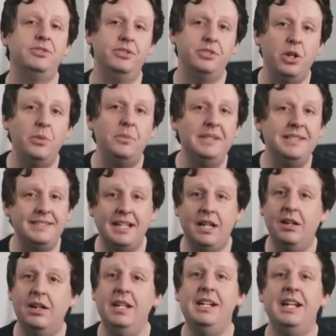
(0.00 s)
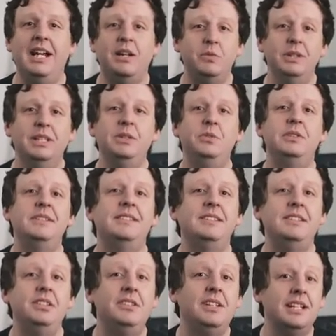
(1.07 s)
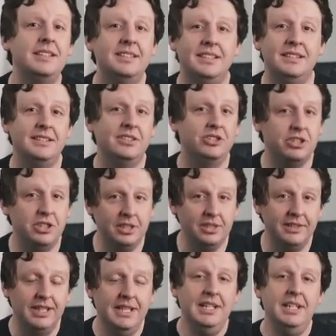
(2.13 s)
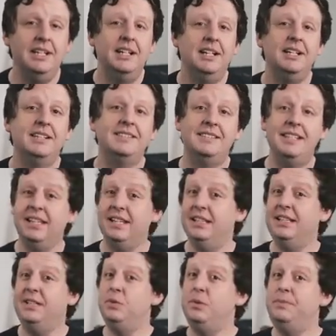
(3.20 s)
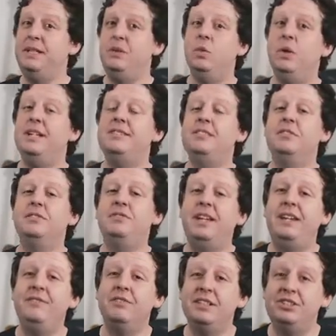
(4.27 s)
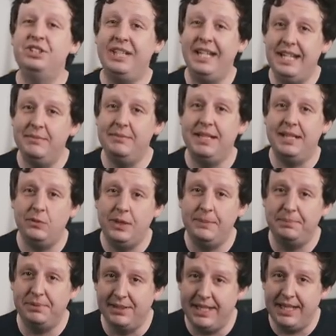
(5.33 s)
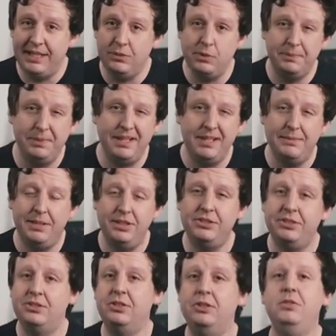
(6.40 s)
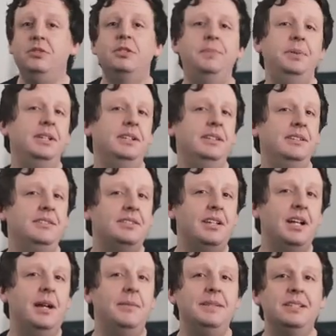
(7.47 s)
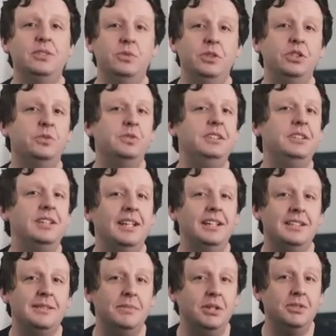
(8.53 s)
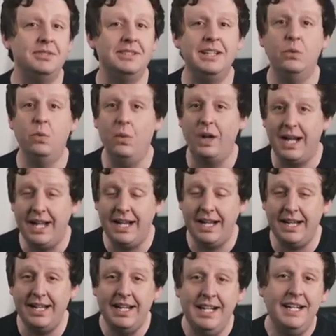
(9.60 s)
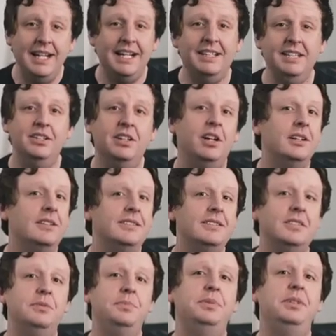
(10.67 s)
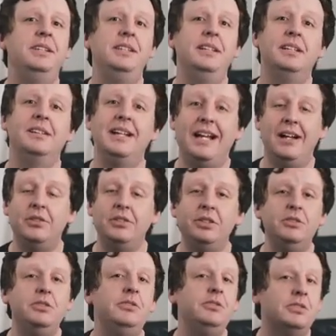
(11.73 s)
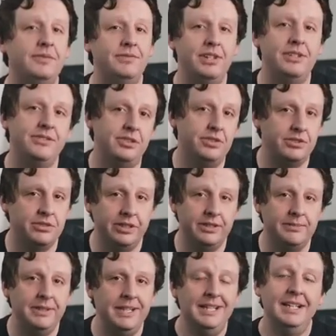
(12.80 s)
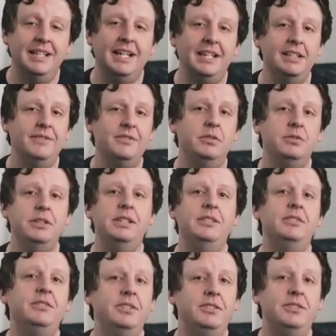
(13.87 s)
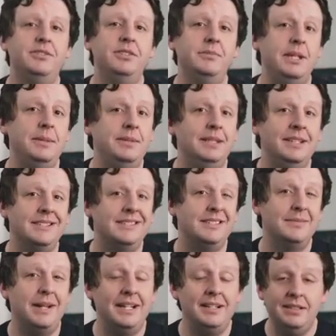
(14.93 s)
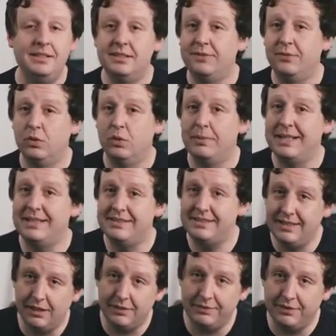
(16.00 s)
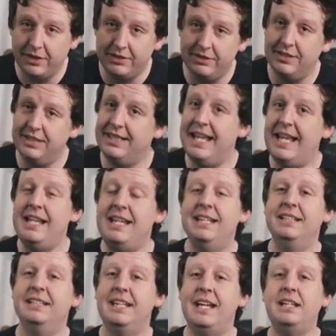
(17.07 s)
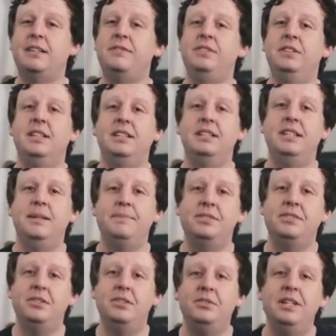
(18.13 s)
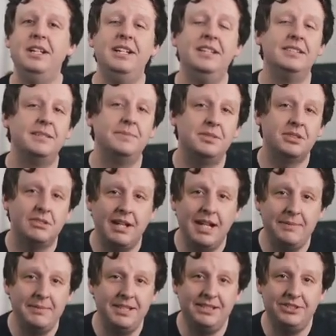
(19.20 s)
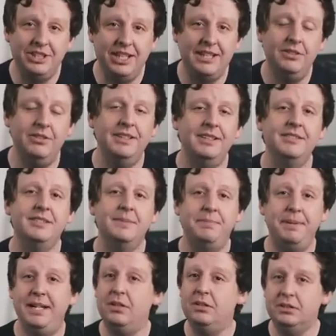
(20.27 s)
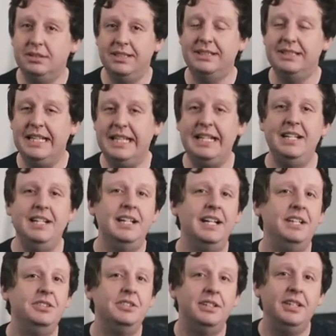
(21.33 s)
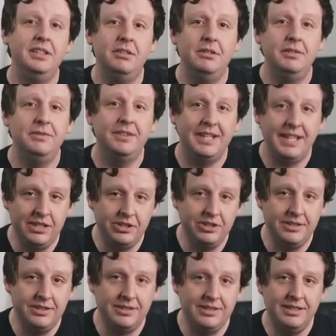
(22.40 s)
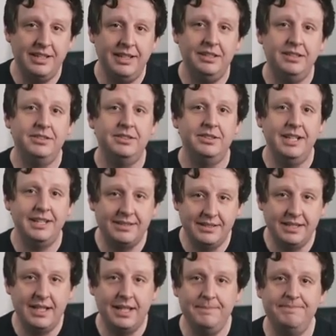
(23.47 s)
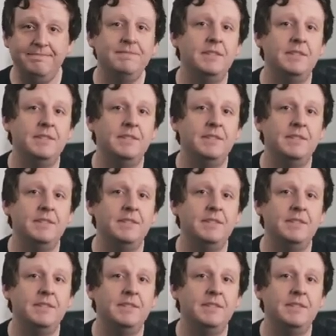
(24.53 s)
So don't miss out. I really want to see you guys get the shirt. Secondly would be, what is your favorite jam that we played? We played a bunch of tunes. Put in those comments which one you like the most and why, and then also put in there how you use fuzz and trim. I'd love to read through those and maybe get some ideas for myself. Other than that, hit like if you like the episode, subscribe to the channel, and there's a bell. Click that and you'll get notifications. And until next time,